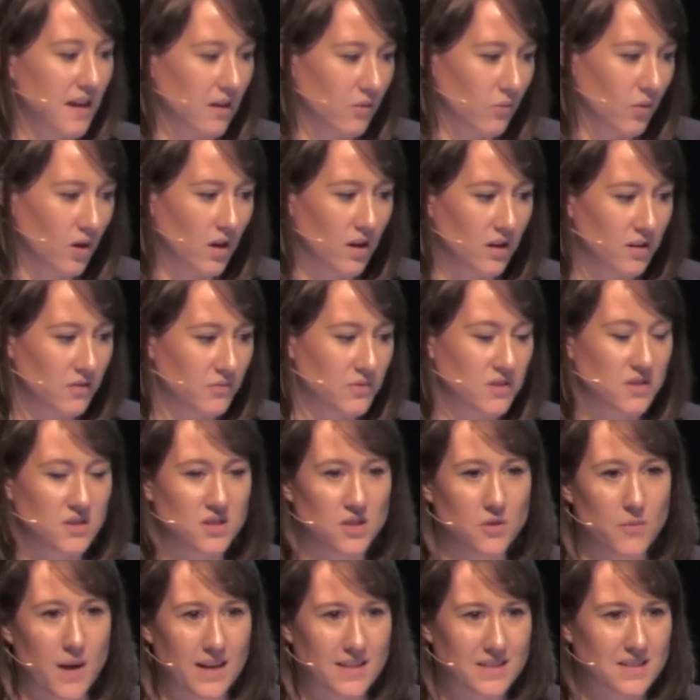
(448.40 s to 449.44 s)
network, which
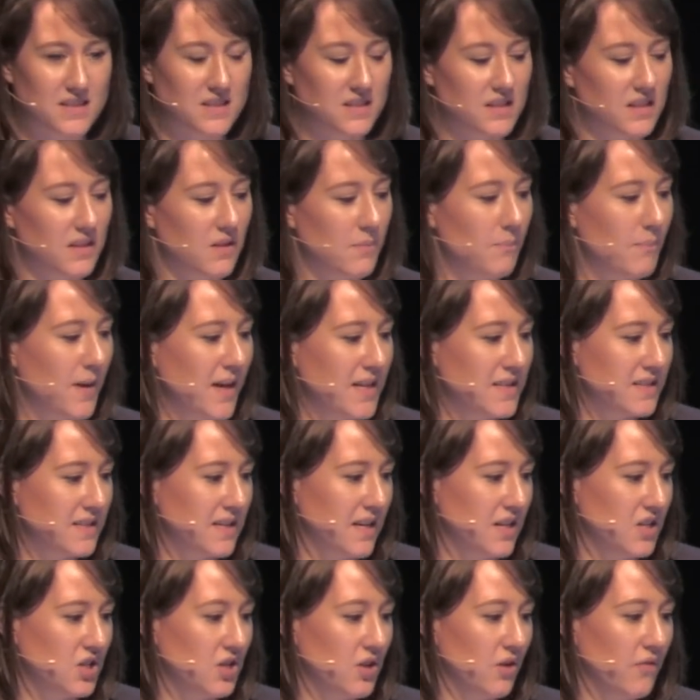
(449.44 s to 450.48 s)
is you accessing the base
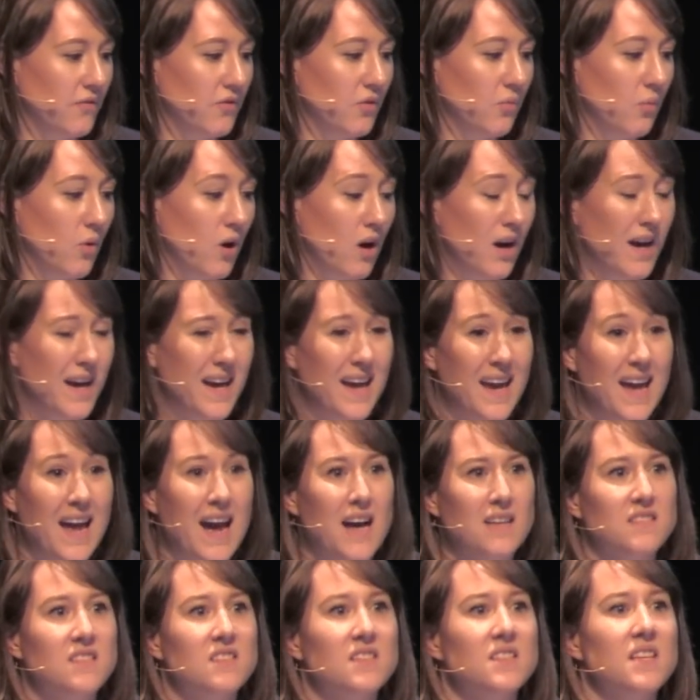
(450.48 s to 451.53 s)
station over the wire. It
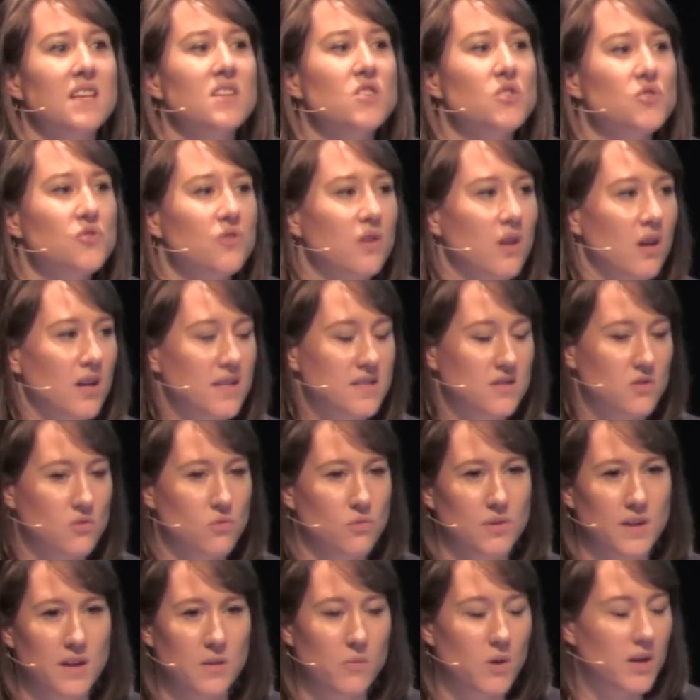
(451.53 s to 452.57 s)
has a centralized
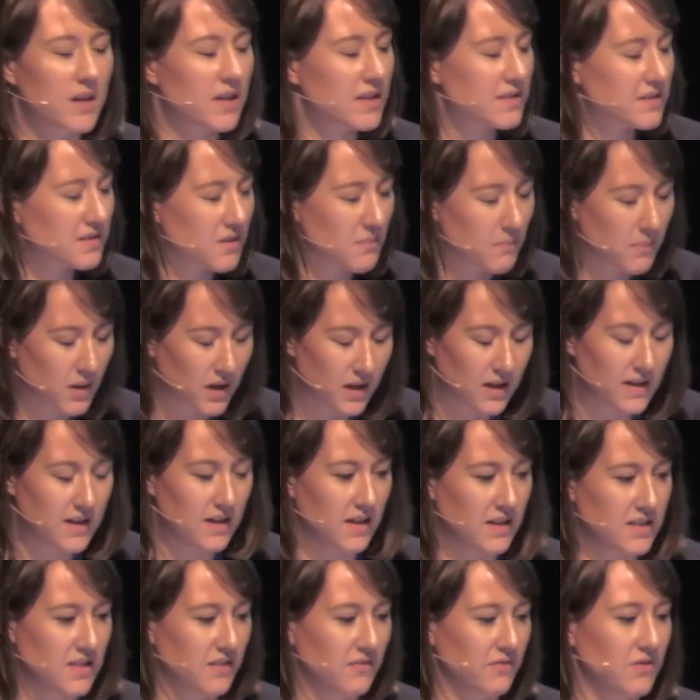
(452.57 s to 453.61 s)
core network. It's
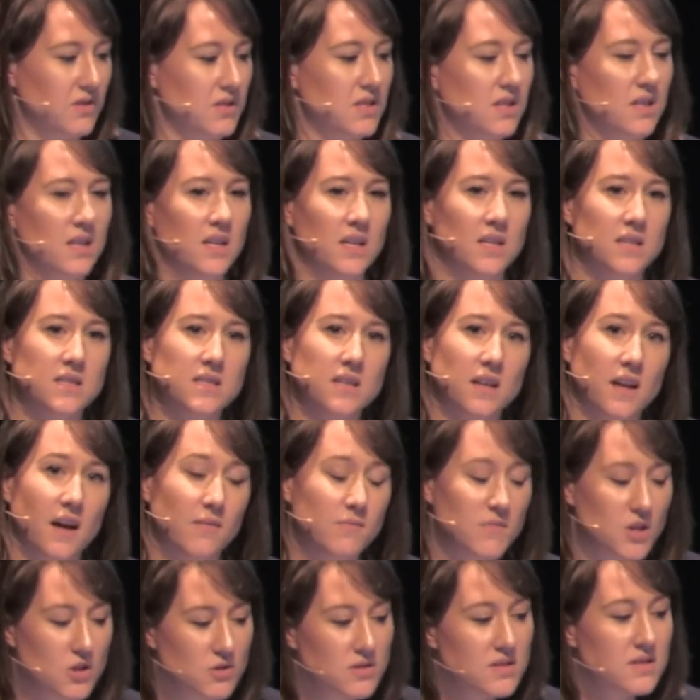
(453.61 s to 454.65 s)
completely different to the
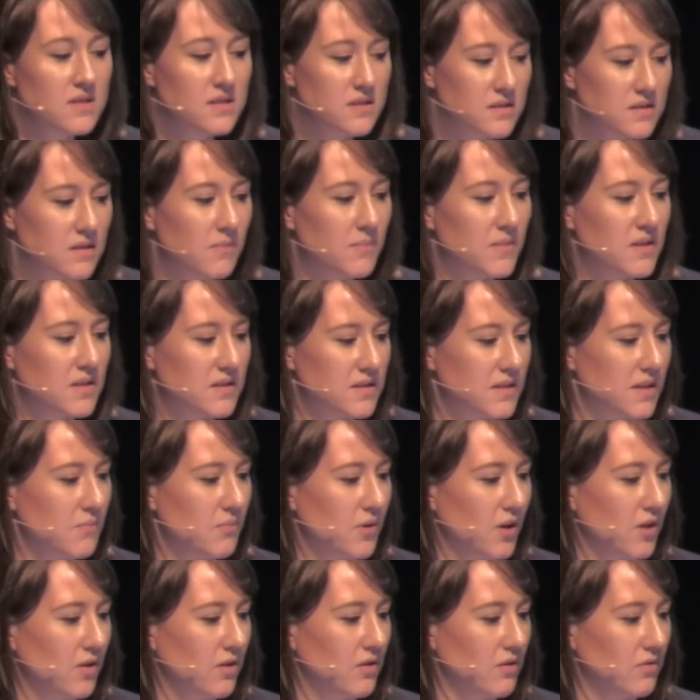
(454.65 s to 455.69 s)
internet. It uses some of the same
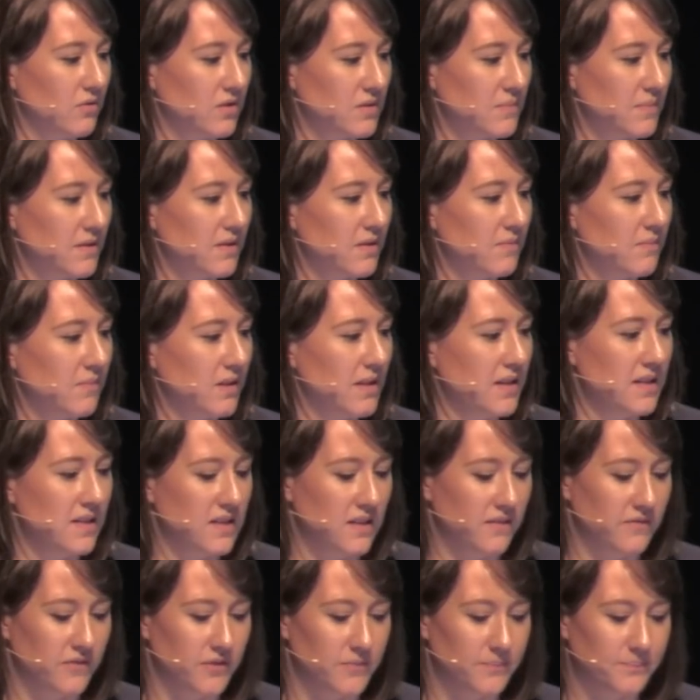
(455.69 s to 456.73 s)
protocols, but completely
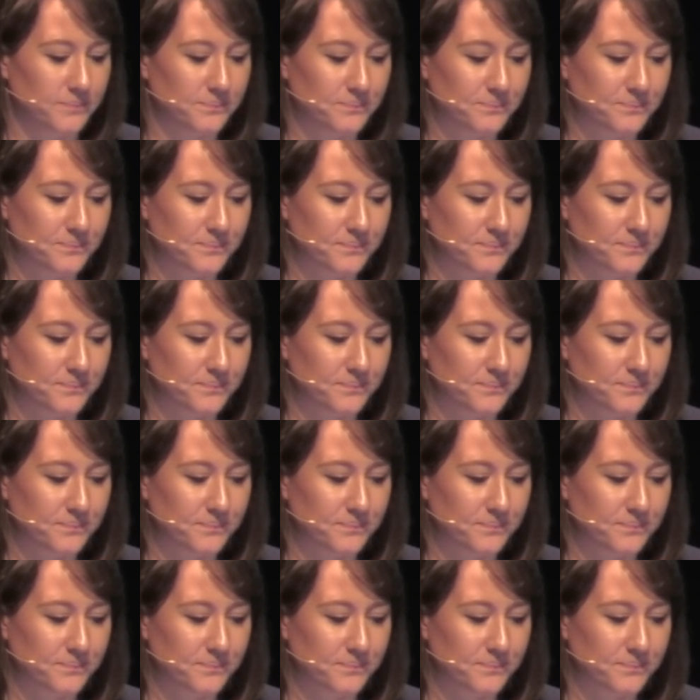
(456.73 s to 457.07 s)
different.